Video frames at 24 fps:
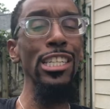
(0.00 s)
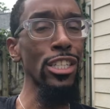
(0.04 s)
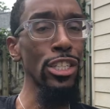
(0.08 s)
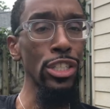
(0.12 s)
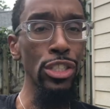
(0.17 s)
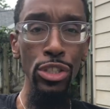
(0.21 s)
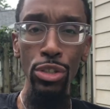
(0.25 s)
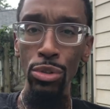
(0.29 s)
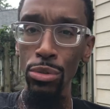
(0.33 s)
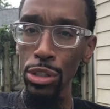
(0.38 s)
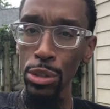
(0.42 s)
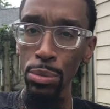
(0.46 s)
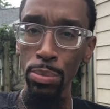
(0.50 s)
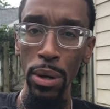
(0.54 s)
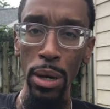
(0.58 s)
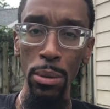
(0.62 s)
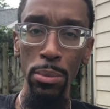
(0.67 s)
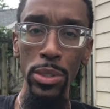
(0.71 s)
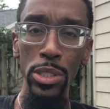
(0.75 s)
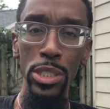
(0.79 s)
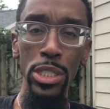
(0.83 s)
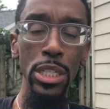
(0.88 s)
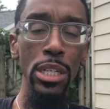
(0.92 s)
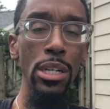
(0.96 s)
to do with
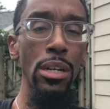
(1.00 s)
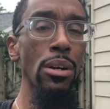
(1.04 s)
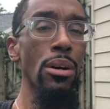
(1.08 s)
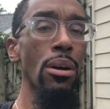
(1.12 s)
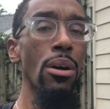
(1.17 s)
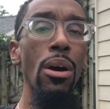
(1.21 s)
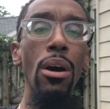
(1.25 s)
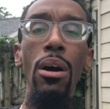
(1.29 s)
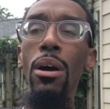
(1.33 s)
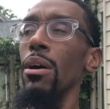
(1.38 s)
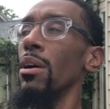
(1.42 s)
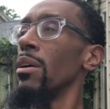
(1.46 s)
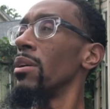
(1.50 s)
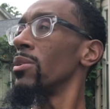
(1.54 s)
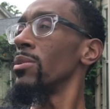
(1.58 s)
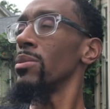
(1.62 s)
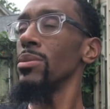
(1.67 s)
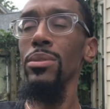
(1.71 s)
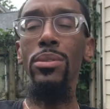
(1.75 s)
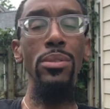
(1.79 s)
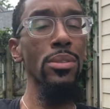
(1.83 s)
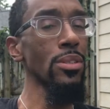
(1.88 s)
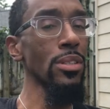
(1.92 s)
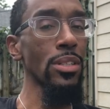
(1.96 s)
publishing,
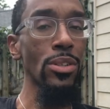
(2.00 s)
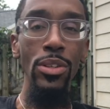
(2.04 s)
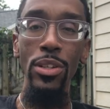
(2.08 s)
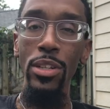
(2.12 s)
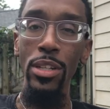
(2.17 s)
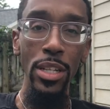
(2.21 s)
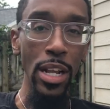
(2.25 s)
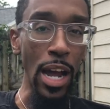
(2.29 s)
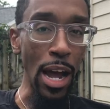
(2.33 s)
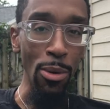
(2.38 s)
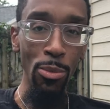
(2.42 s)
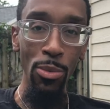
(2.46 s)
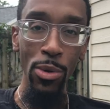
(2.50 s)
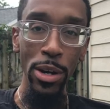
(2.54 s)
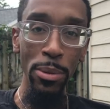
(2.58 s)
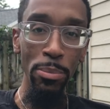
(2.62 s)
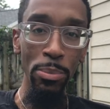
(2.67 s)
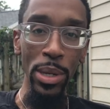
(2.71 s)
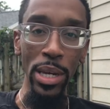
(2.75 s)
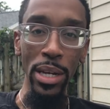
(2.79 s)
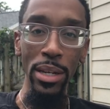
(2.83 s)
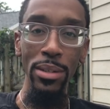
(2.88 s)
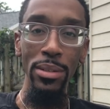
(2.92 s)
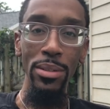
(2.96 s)
not one
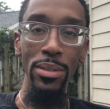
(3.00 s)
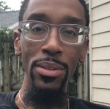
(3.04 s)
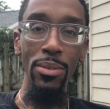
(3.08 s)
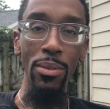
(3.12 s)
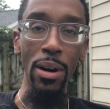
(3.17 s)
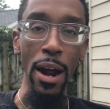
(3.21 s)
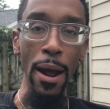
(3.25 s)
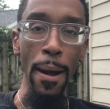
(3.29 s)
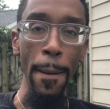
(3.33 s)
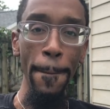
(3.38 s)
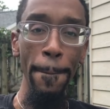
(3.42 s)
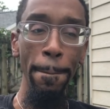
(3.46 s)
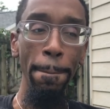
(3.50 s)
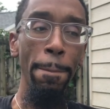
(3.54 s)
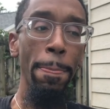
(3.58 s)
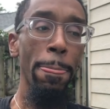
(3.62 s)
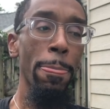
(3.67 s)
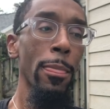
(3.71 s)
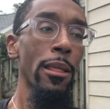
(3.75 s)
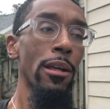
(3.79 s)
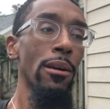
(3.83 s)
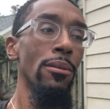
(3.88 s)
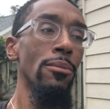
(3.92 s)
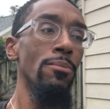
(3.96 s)
bit, right?
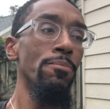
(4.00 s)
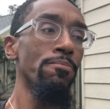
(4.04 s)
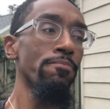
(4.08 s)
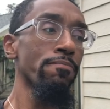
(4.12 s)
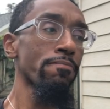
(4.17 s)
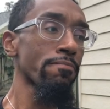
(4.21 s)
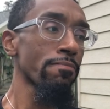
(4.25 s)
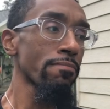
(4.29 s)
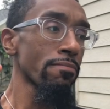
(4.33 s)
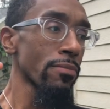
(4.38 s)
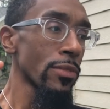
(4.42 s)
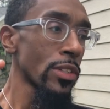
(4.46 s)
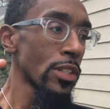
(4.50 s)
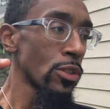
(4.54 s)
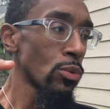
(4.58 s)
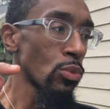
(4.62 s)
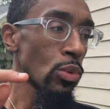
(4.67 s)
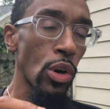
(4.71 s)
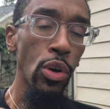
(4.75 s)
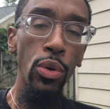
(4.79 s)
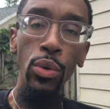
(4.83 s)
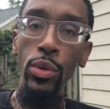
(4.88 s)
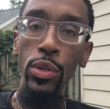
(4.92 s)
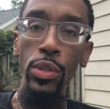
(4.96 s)

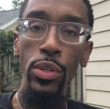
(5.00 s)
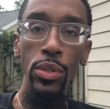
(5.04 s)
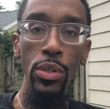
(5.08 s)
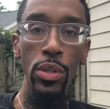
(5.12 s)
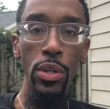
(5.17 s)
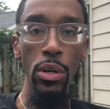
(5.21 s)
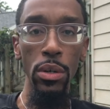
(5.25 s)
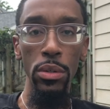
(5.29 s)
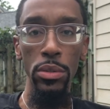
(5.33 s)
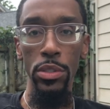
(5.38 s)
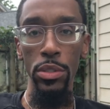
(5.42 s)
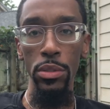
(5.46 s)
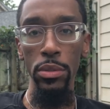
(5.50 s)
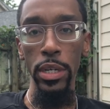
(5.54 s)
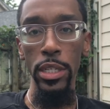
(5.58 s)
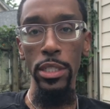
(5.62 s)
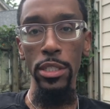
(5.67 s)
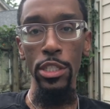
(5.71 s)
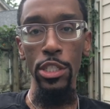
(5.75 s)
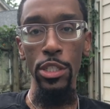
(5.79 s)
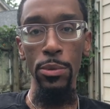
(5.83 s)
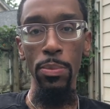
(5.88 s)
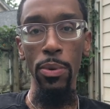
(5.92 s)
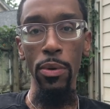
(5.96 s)
Well, who do you go to at
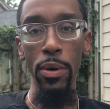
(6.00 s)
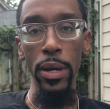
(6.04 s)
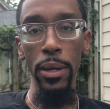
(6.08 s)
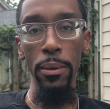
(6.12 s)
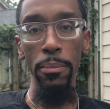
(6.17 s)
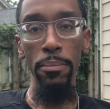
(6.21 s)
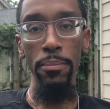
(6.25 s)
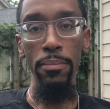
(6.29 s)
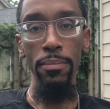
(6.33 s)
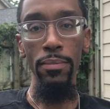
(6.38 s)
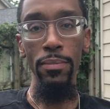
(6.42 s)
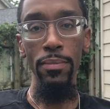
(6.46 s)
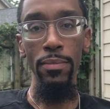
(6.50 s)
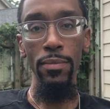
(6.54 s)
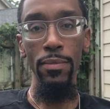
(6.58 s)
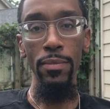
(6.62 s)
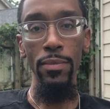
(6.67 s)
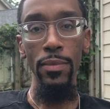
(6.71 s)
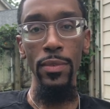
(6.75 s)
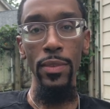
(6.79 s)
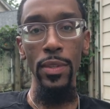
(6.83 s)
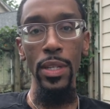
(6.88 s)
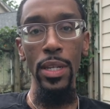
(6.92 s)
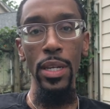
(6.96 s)
this point?
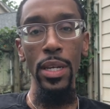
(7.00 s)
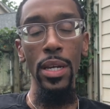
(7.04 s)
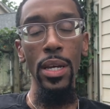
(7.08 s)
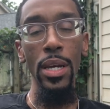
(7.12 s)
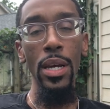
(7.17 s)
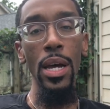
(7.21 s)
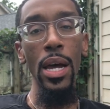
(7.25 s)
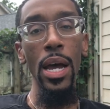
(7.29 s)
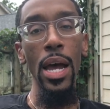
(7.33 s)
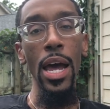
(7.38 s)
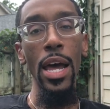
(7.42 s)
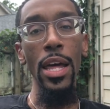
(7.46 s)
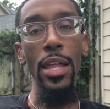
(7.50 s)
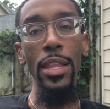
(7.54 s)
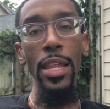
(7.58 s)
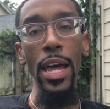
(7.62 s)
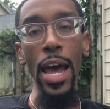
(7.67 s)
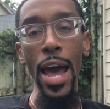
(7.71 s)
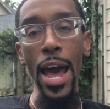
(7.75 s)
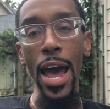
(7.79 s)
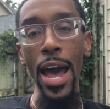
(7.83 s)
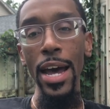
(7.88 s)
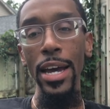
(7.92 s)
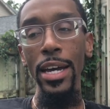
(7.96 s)
And
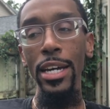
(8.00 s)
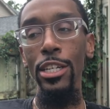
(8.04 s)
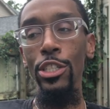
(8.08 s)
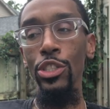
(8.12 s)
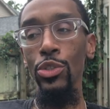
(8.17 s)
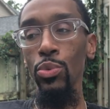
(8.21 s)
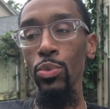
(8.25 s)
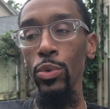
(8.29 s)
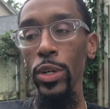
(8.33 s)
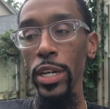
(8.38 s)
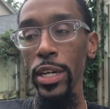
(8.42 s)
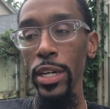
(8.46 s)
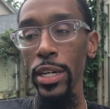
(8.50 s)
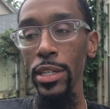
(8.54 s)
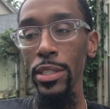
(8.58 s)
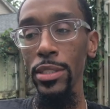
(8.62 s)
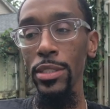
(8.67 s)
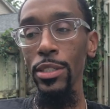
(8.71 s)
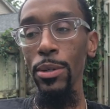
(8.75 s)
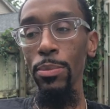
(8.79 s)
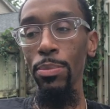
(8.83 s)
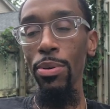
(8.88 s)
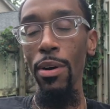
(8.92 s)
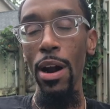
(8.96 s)
that is
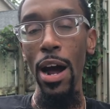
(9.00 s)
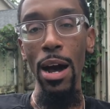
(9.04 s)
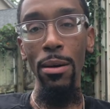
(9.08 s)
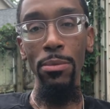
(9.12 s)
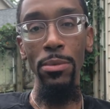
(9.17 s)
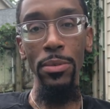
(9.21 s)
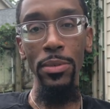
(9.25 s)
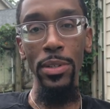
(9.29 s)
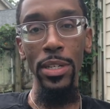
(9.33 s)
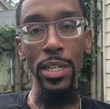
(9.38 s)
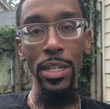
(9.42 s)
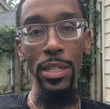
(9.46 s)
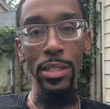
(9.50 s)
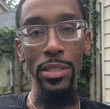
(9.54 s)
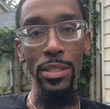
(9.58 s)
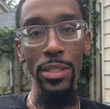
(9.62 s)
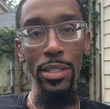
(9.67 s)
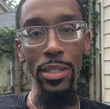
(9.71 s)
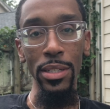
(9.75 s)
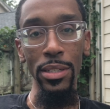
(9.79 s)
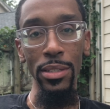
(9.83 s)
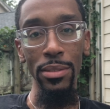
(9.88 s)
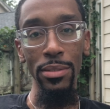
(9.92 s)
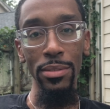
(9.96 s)
when the problem kicks
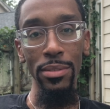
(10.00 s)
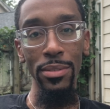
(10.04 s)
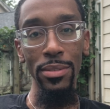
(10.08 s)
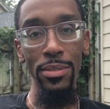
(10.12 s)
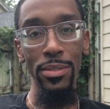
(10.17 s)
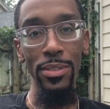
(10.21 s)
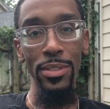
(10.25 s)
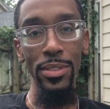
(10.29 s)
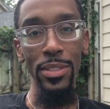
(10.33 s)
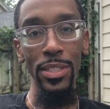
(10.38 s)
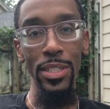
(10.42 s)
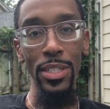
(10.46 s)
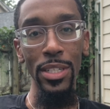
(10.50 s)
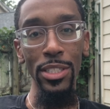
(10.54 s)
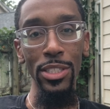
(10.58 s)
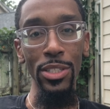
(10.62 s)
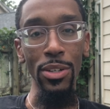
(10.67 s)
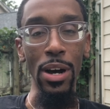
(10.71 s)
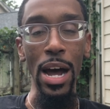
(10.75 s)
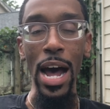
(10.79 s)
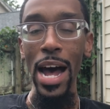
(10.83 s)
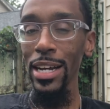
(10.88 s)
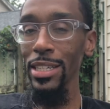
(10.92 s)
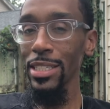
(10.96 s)
in
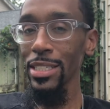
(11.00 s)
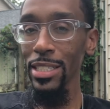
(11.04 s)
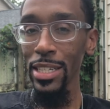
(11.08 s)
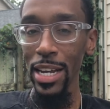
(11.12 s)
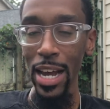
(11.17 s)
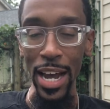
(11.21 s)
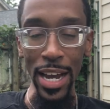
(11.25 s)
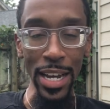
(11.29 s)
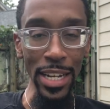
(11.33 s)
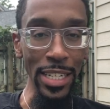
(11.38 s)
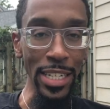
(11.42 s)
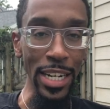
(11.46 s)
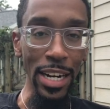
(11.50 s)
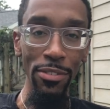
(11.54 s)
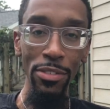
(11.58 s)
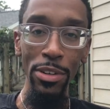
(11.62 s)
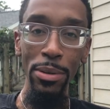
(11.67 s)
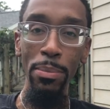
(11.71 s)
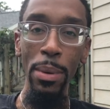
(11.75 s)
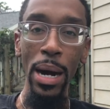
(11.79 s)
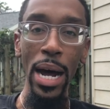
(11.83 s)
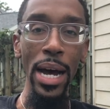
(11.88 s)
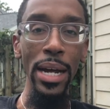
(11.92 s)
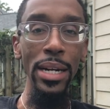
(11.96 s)
so I signed
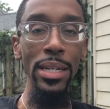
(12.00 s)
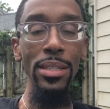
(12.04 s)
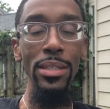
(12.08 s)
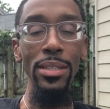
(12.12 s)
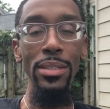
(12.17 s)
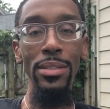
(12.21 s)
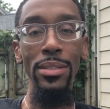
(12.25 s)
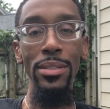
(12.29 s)
everybody.